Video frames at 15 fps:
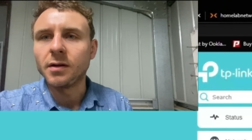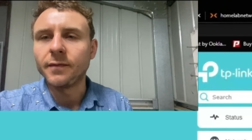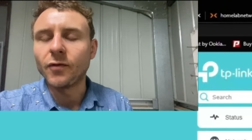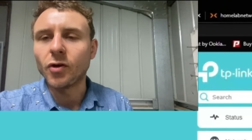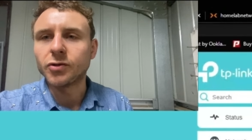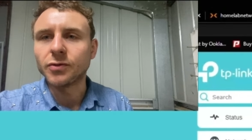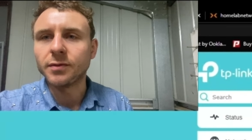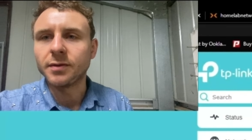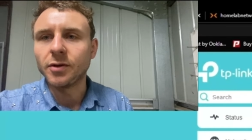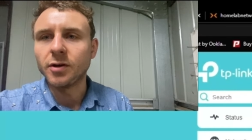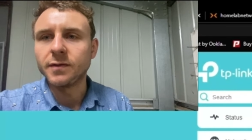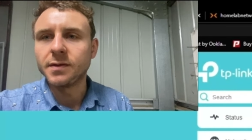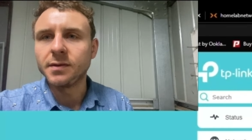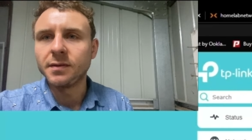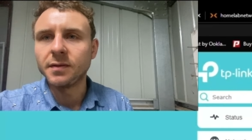virtual
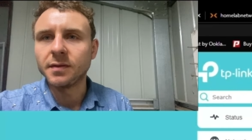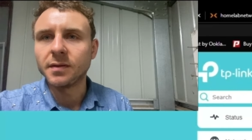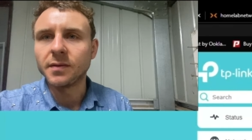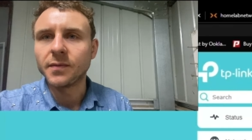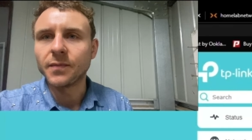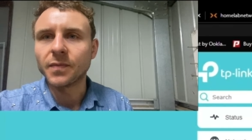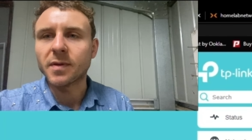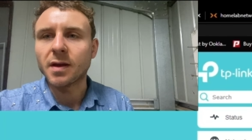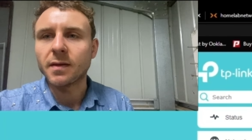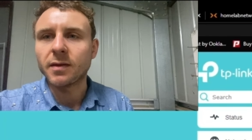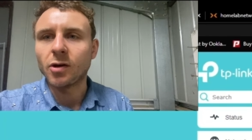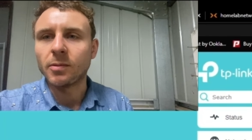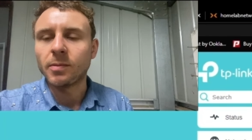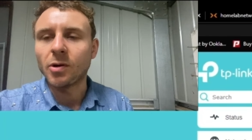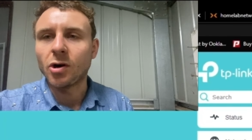servers, update
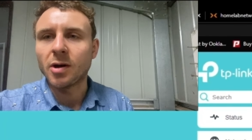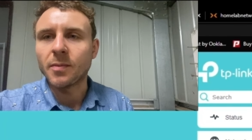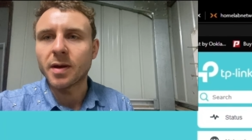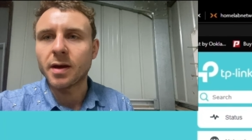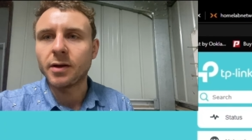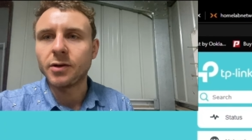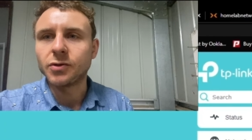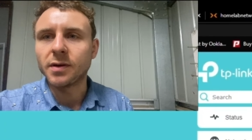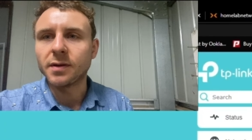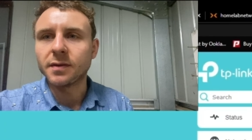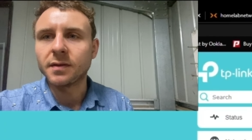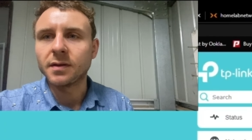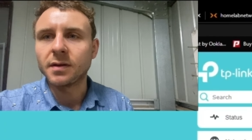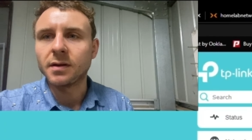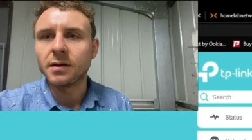the IP
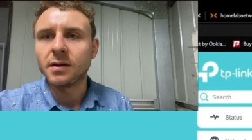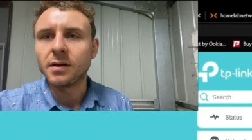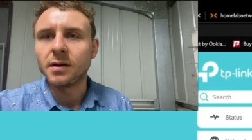address,